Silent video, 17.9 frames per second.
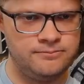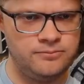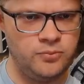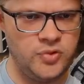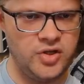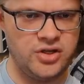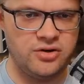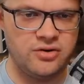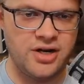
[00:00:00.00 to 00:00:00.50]

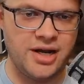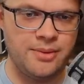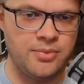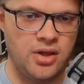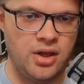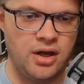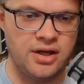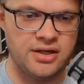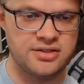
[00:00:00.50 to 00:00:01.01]
We could grab
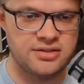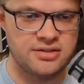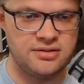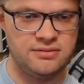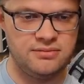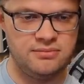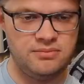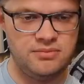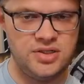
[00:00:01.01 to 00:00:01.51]
Lost
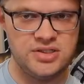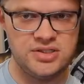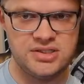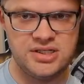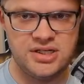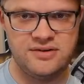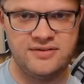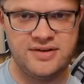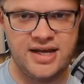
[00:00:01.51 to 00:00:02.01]

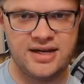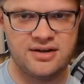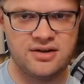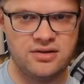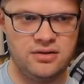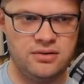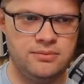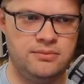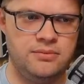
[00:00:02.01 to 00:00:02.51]
instead of
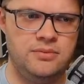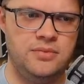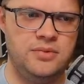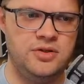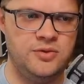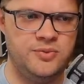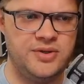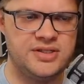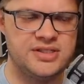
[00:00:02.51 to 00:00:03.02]
Tactical. It
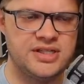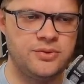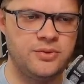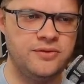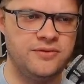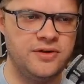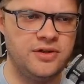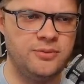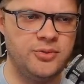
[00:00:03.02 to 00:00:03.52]
depends how we
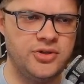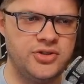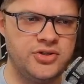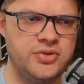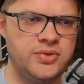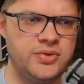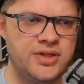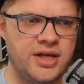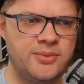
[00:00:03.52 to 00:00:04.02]
feel about the
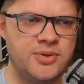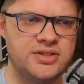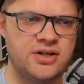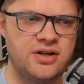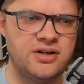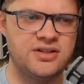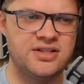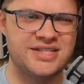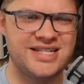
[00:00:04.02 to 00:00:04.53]
two of them. It's
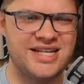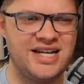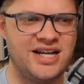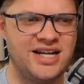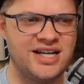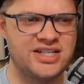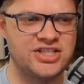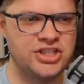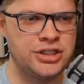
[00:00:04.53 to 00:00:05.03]
hard to say,
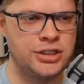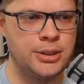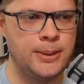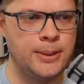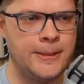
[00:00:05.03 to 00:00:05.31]
actually.